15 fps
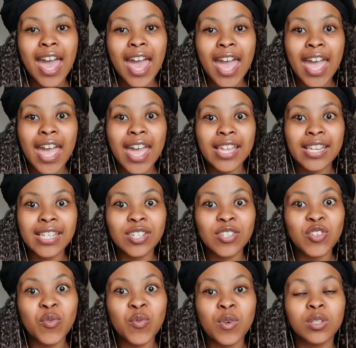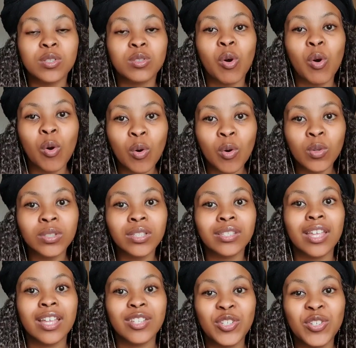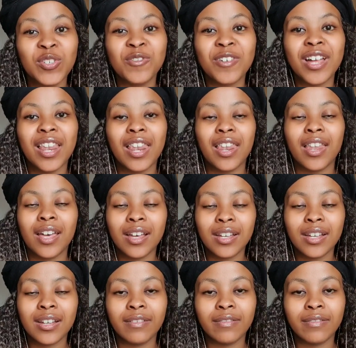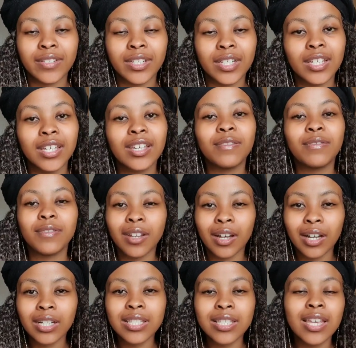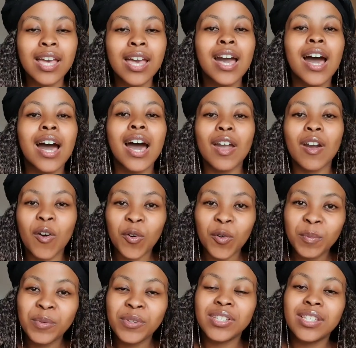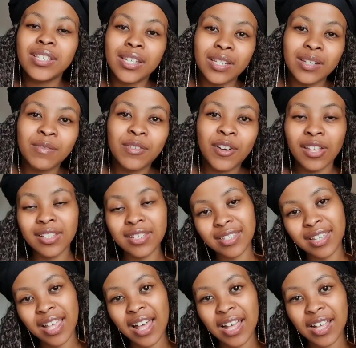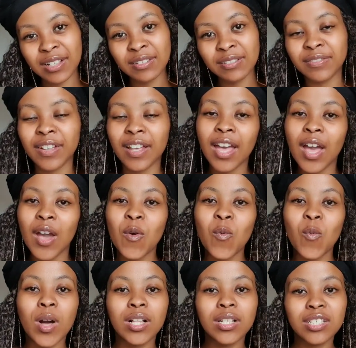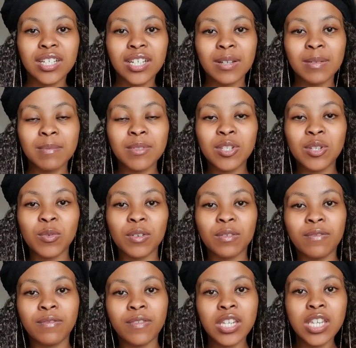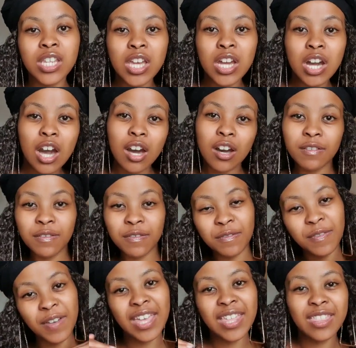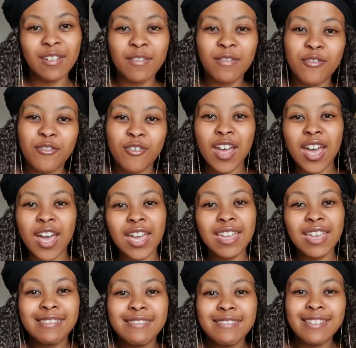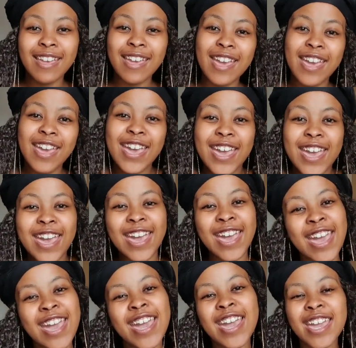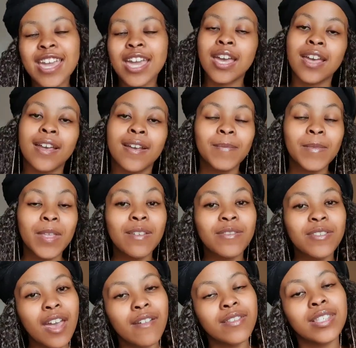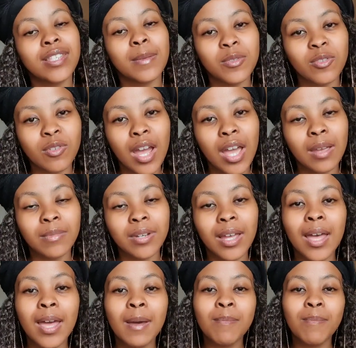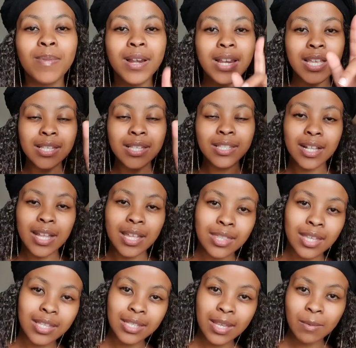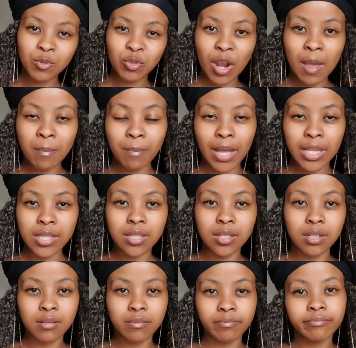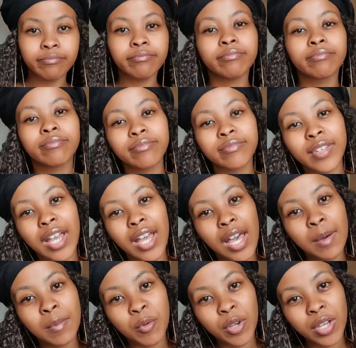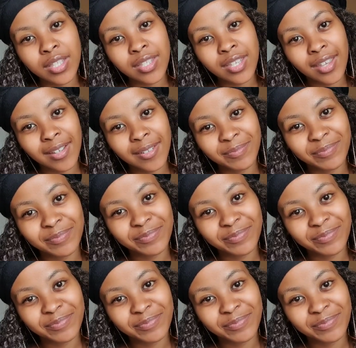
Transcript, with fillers: and you were told that you are loved if not i hope you did it for yourself welcome to a video of faith friday if you haven't subscribed please click that subscribe button i'm waiting